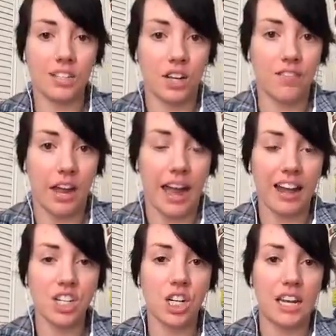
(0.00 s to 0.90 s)
of that
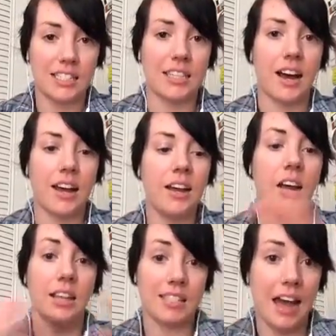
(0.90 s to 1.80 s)
action is not
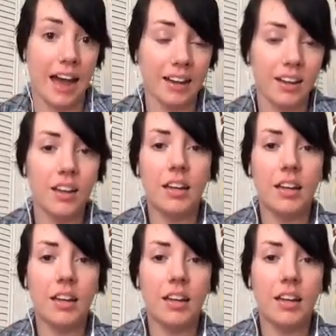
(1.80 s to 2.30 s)
attack.